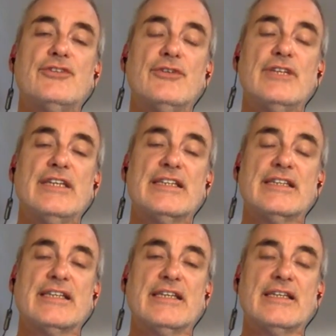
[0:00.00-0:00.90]
these
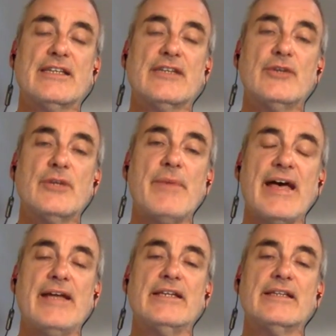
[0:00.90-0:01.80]
diseases, who it
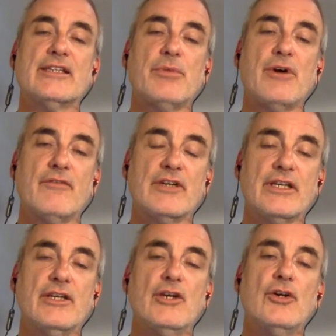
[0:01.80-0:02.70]
abandons to poverty,